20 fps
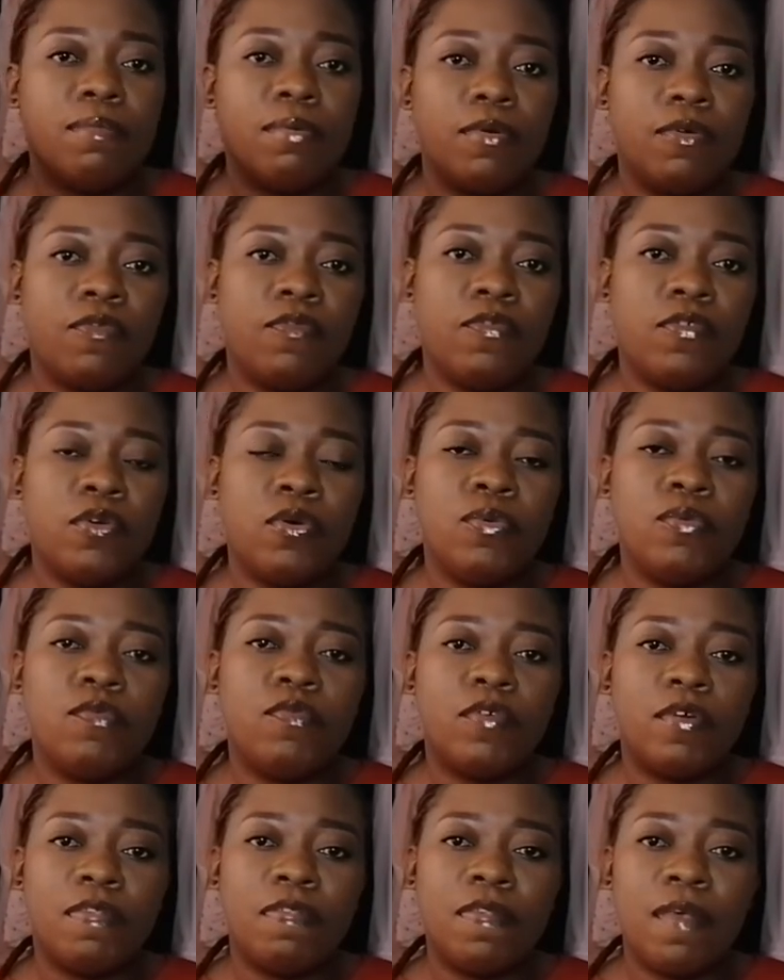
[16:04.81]
perfume
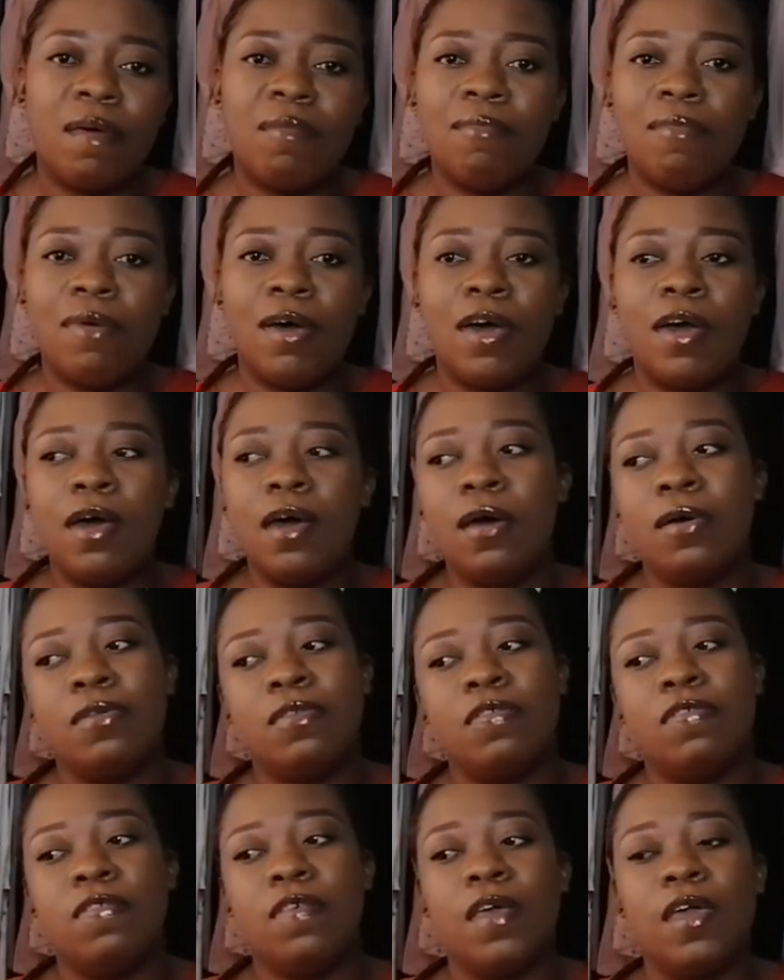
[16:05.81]
for summer, I
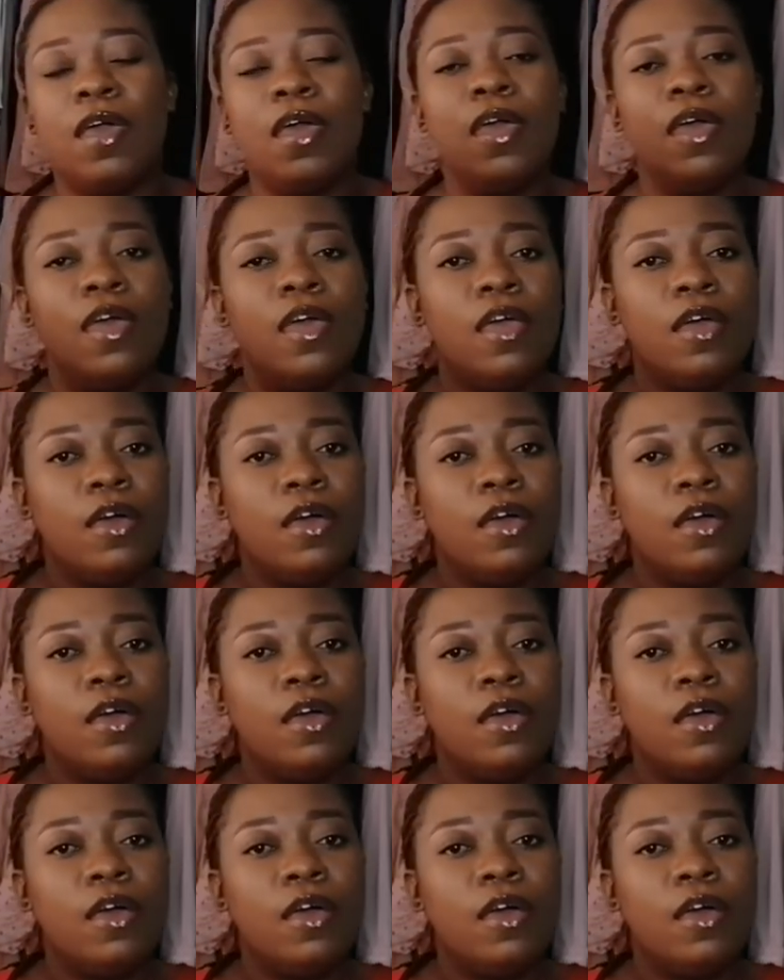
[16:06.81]
would say,